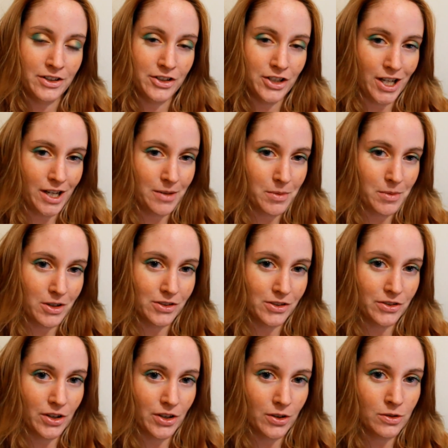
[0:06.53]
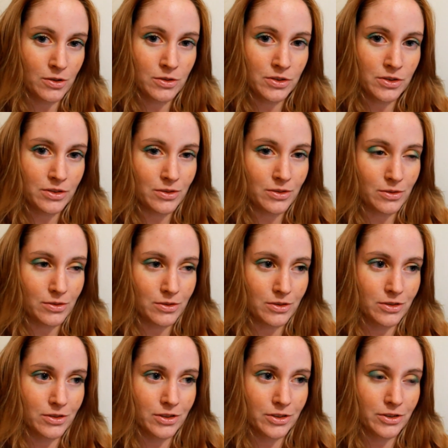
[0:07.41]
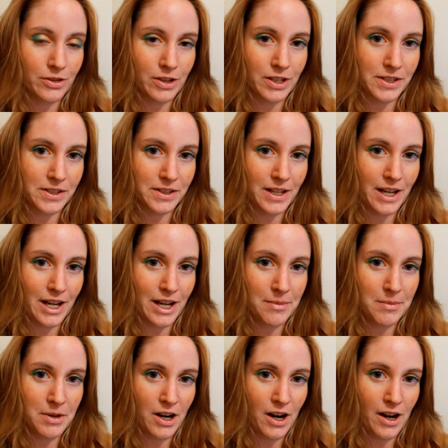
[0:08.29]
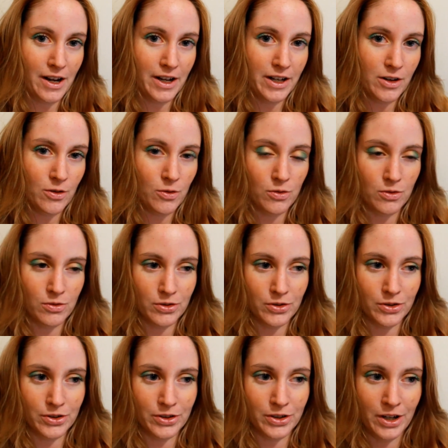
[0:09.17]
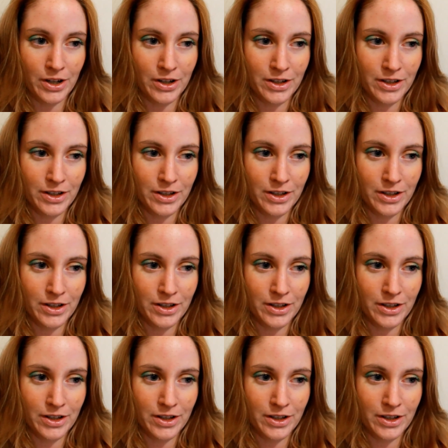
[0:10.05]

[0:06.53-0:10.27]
Jam on Toast, or Chris Camerai, or